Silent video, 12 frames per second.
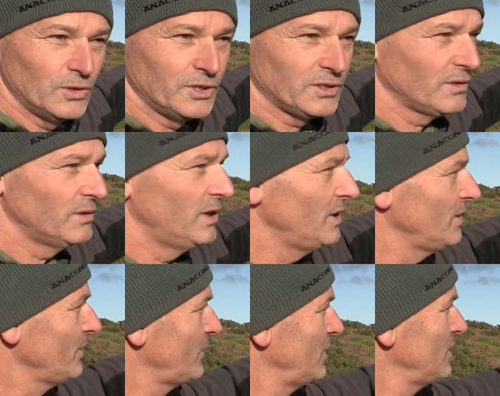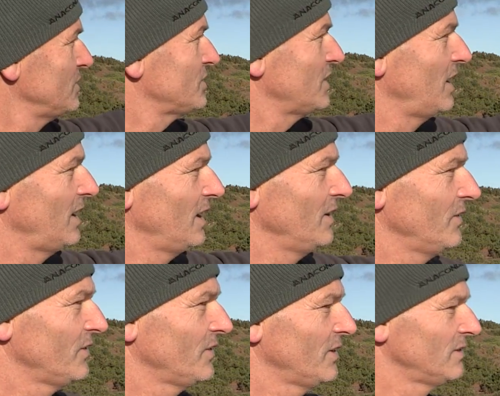little things here
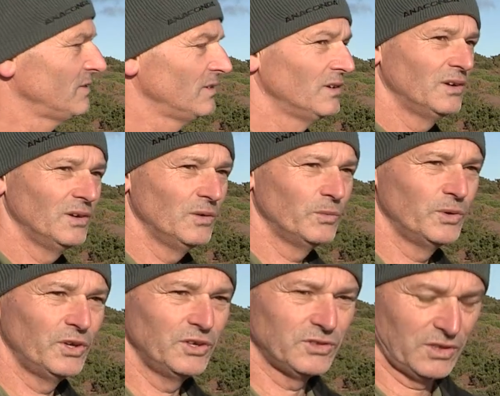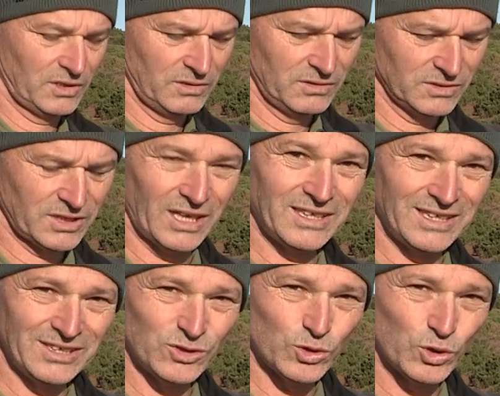that we need to take
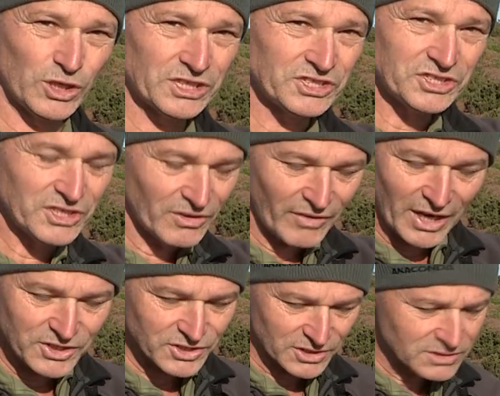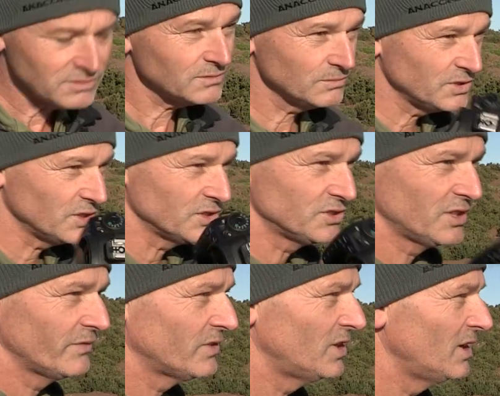into consideration with the
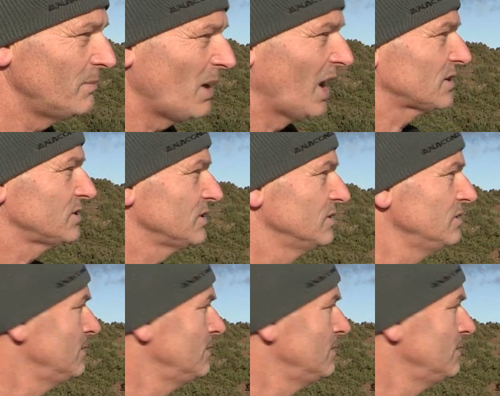7D Mark II.